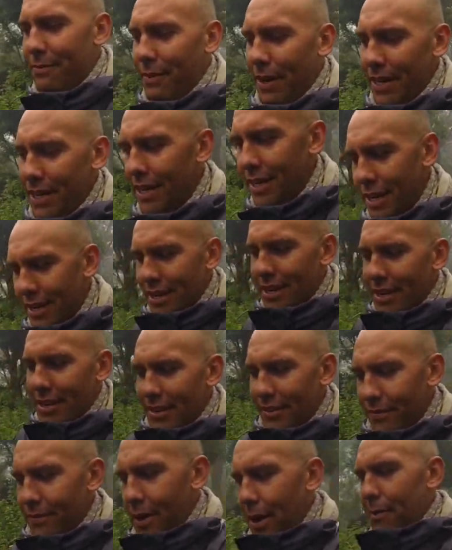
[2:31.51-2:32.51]
But
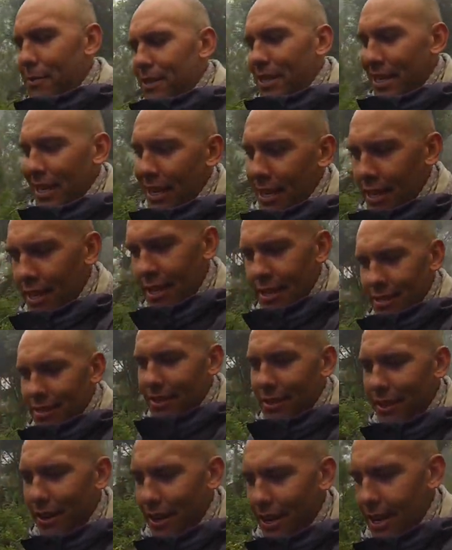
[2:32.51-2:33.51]
obviously,
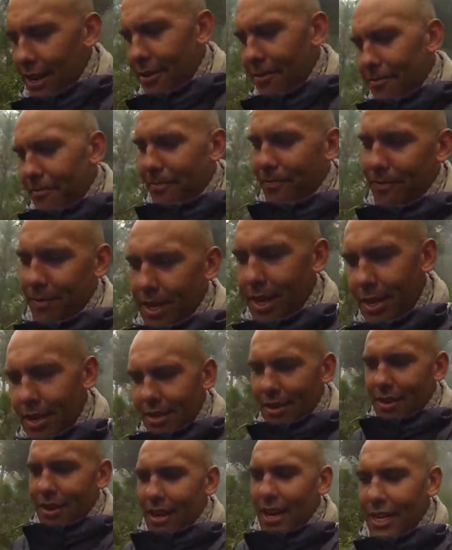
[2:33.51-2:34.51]
to uh,
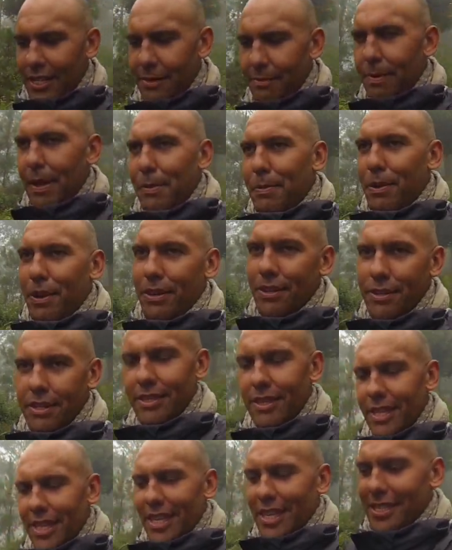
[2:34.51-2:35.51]
Asian people,
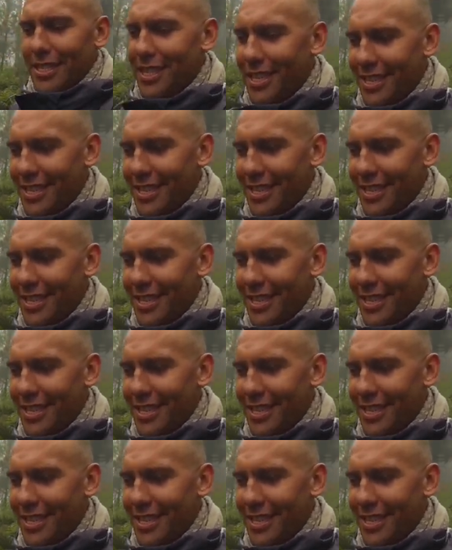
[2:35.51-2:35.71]
it is.